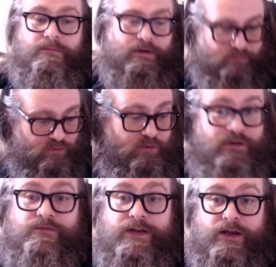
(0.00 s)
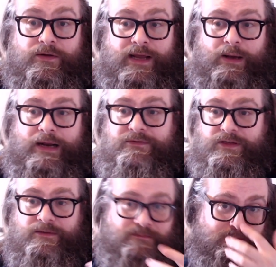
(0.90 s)
I've recorded the video now. I'll have
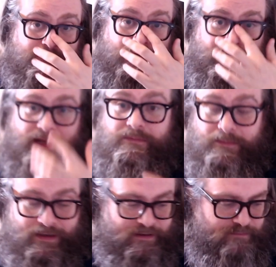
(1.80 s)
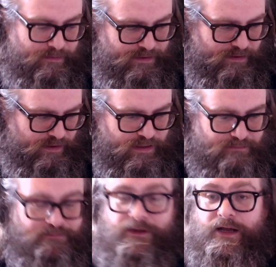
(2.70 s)
to tidy up a bit, maybe
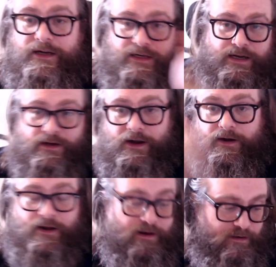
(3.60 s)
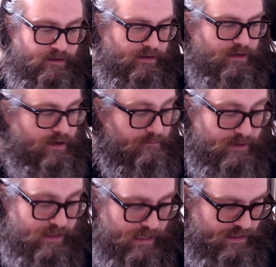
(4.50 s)
cut.
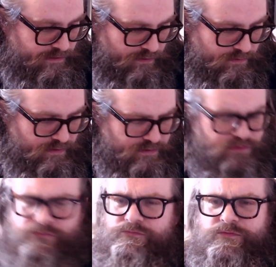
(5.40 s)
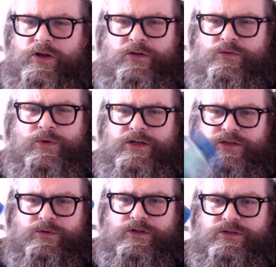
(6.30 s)
But yeah, so do you know the
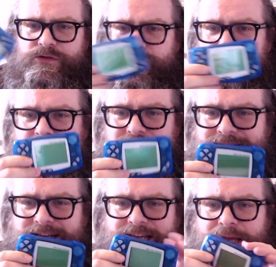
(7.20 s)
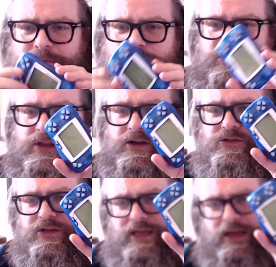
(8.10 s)
Wonderswan at all? Is there any games you think I
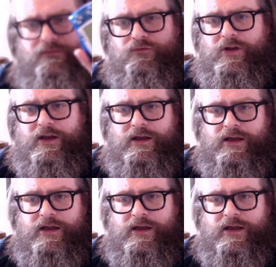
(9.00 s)
should get for it?